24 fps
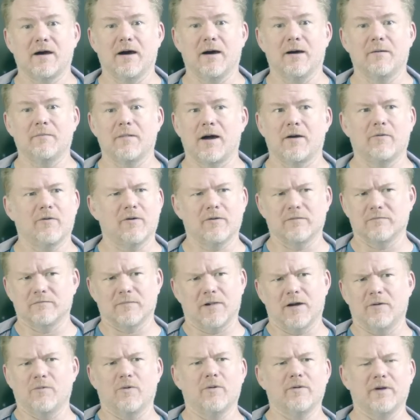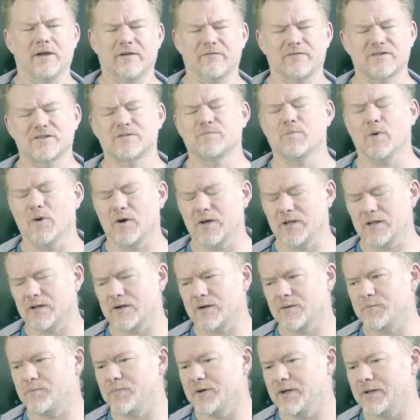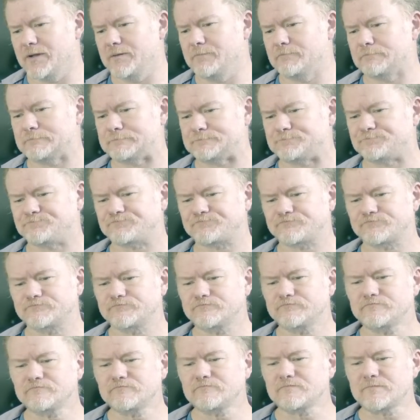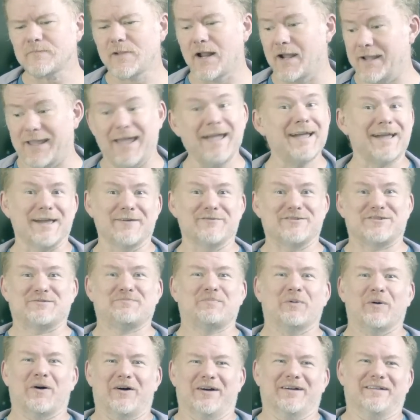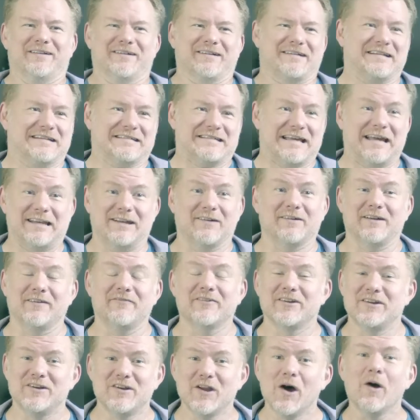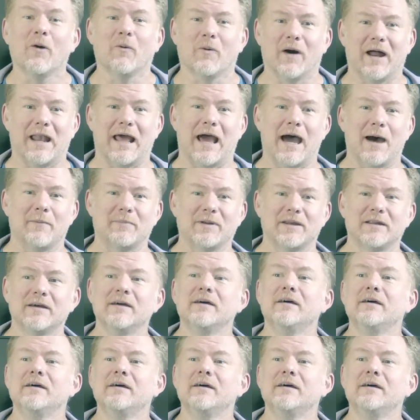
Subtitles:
I won't give a spoiler, but I can't give a spoiler because I don't even know what happened.